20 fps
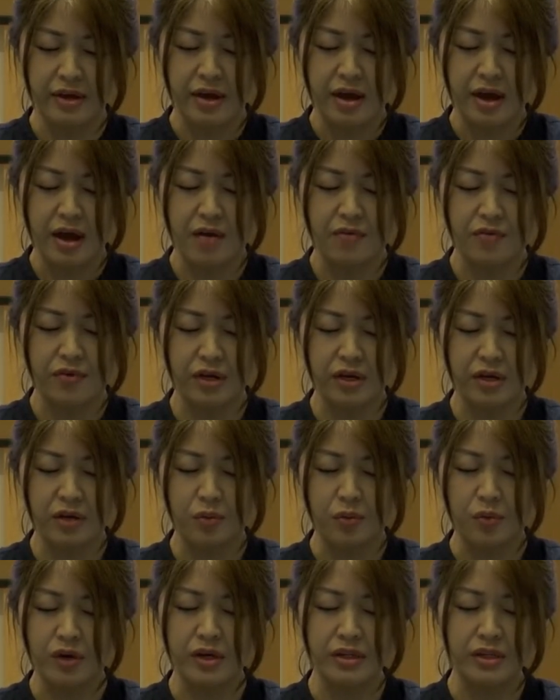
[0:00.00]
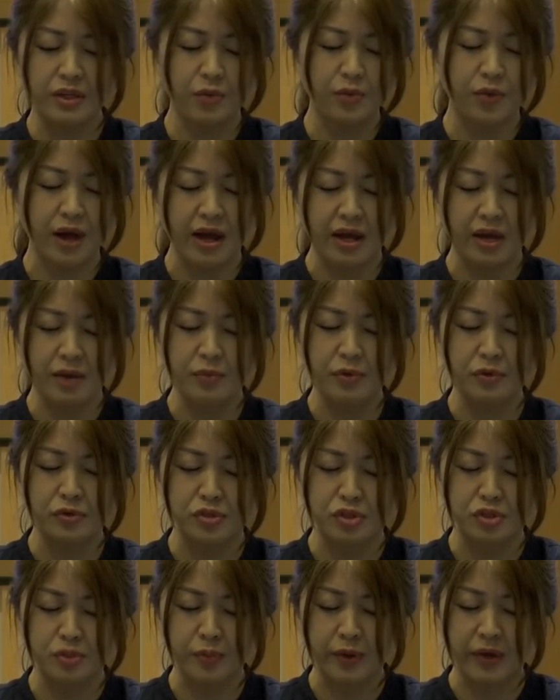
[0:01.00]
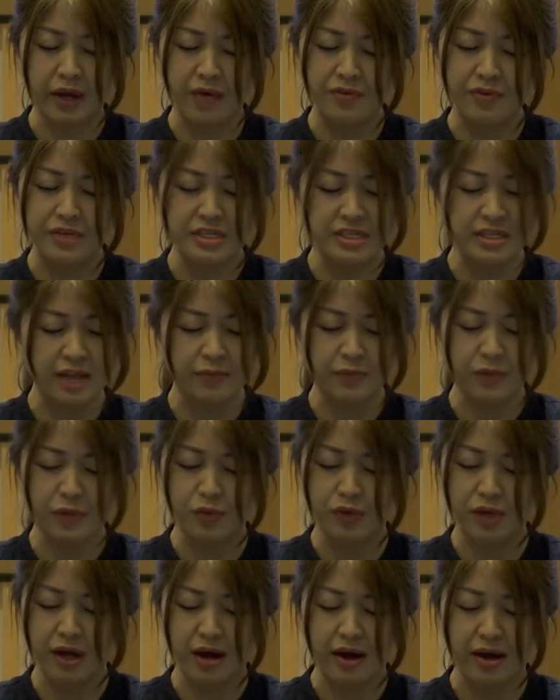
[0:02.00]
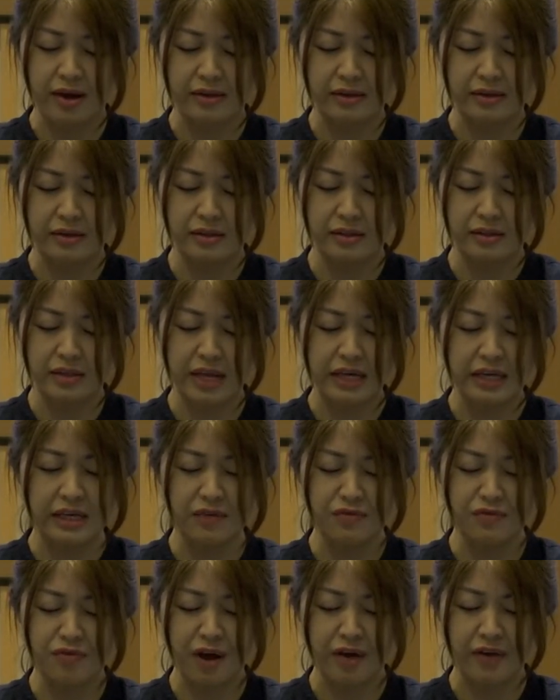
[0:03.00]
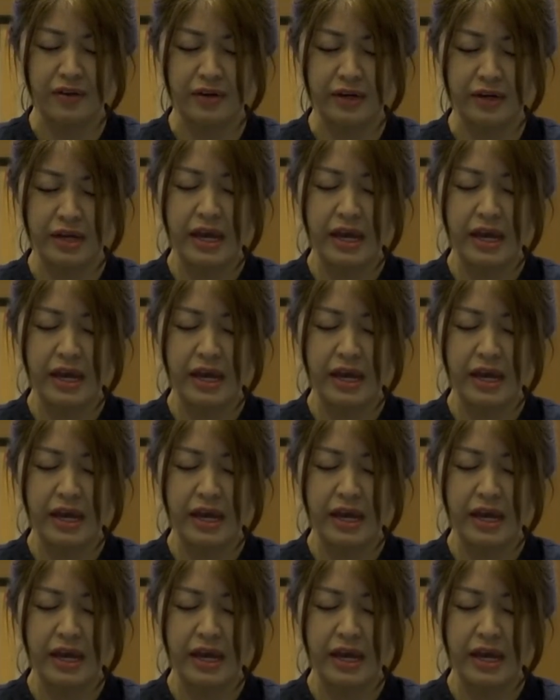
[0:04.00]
every word that we are able to speak, every step that we are taking, Father.